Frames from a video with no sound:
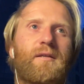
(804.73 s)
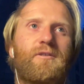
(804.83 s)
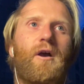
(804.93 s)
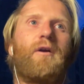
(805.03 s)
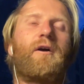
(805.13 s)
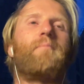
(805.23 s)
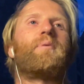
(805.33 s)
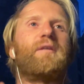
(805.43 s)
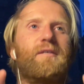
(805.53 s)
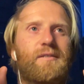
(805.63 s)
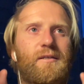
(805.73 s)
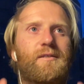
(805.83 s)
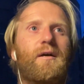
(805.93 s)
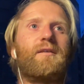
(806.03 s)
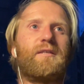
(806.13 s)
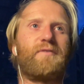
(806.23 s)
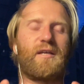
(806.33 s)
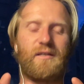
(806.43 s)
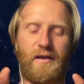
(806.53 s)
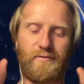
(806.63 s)
and young companies and scientific
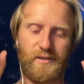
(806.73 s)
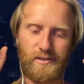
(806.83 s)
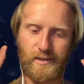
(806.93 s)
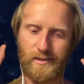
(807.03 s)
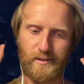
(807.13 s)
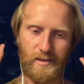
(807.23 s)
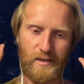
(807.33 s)
endeavors and